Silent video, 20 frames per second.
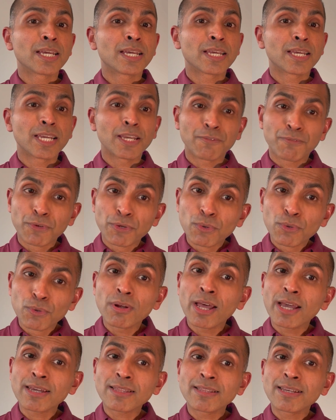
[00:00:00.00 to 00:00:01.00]
If you
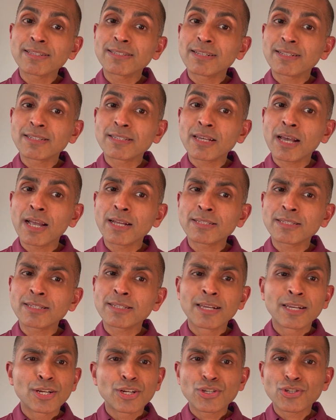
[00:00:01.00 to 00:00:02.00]
like these insights,
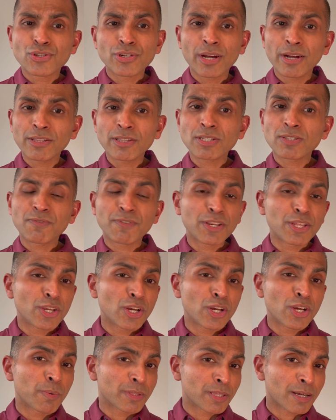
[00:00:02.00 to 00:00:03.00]
share this video
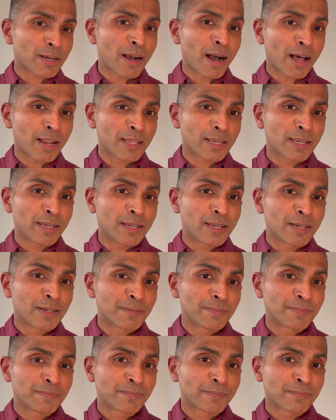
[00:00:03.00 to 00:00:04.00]
with a colleague
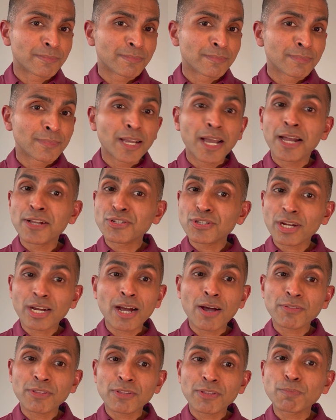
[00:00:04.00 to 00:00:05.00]
and check
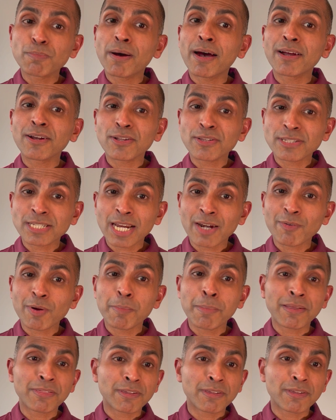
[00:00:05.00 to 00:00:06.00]
out the Spiral Stairway
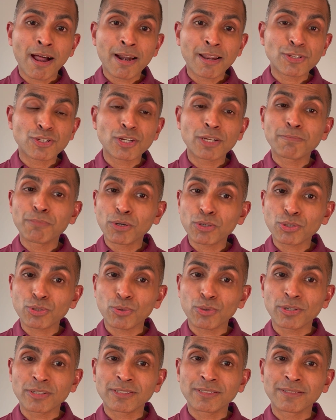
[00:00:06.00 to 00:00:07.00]
methodology at
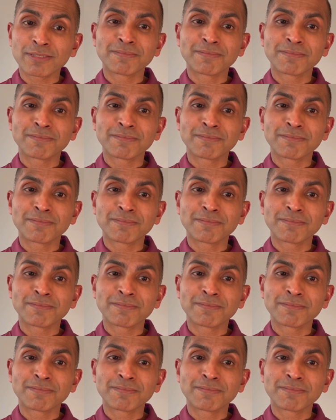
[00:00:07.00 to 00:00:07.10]
bookstores.